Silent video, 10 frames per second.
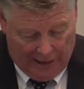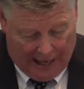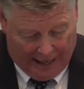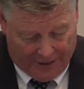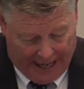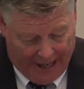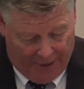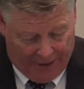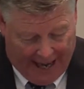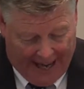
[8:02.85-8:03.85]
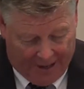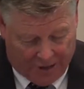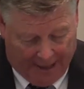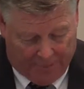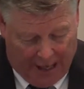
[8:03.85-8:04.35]
I tell you, nay,
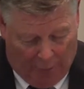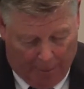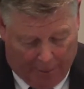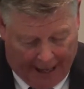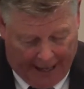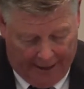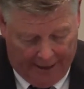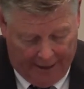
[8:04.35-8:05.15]
except ye repent,